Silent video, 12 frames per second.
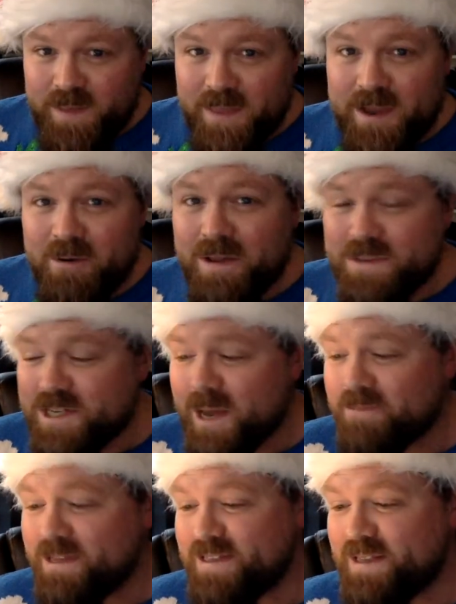There aren't
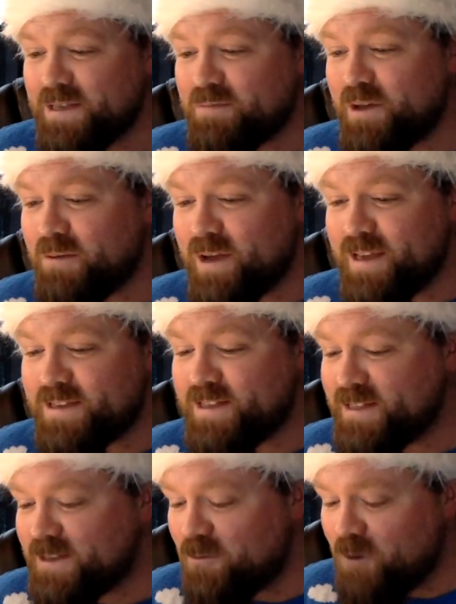chapters in this, by the way. It's
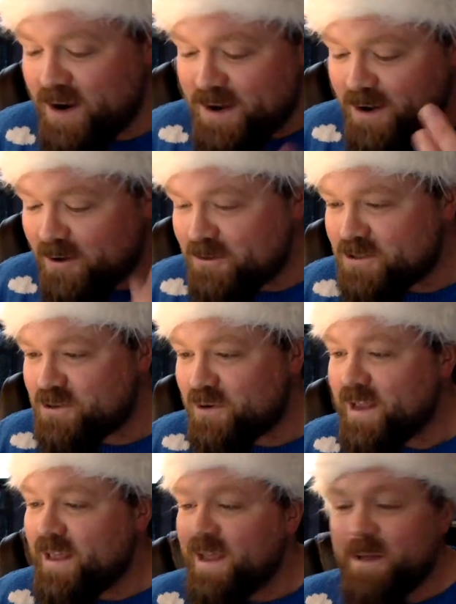just one long
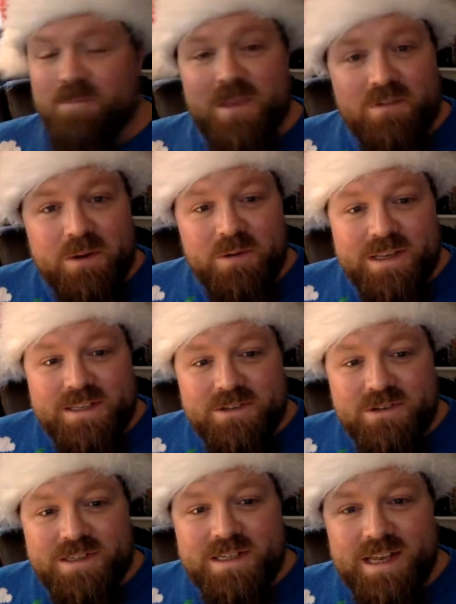story. If anyone is
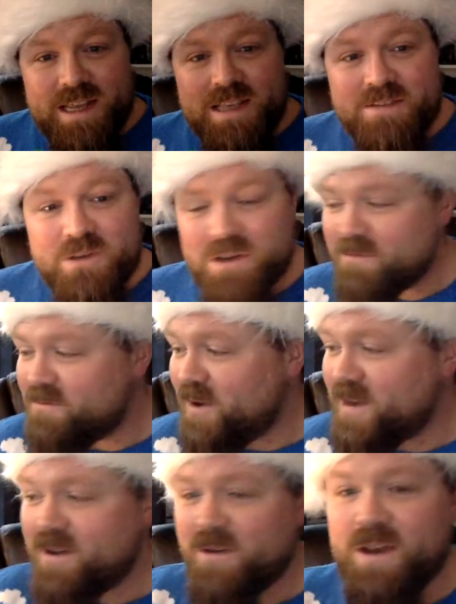interested, you can
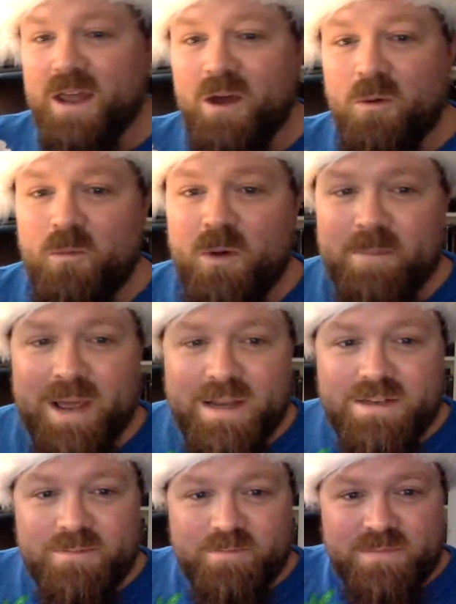find it on
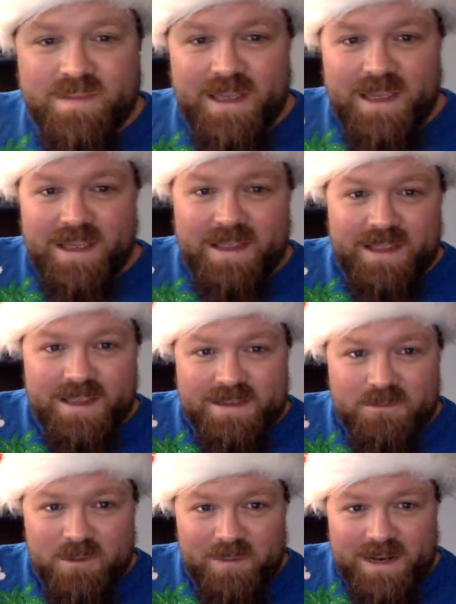Wattpad. It's
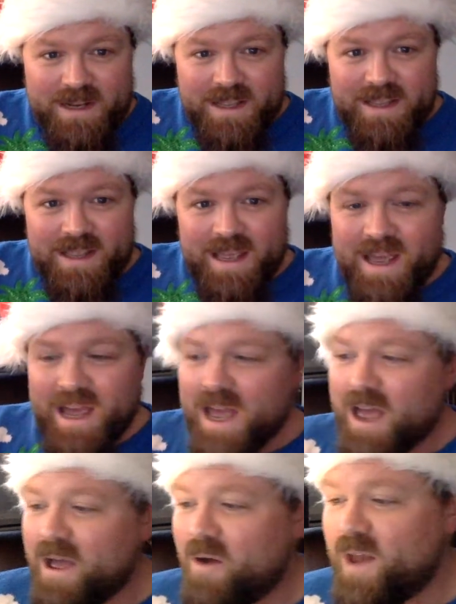Wattpad.
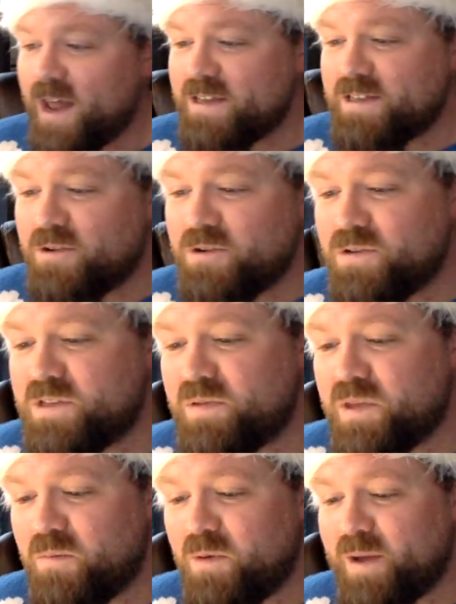On Alexander Gordon Smith
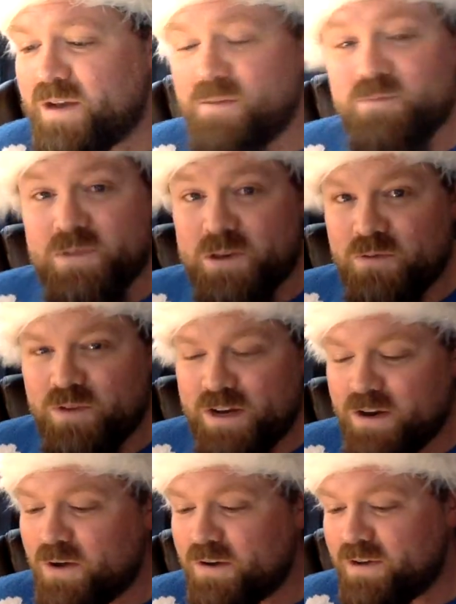on Wattpad. You can read
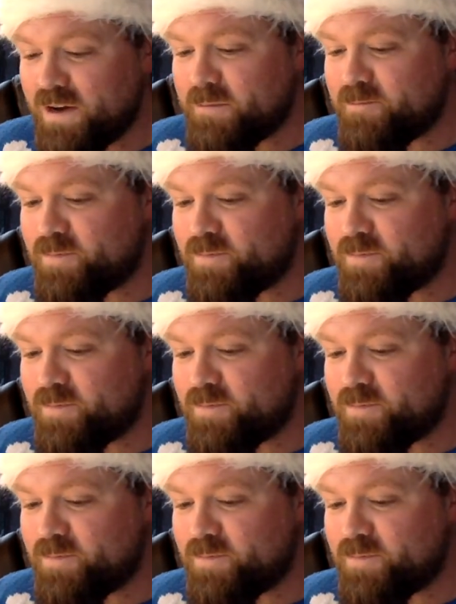along if you like.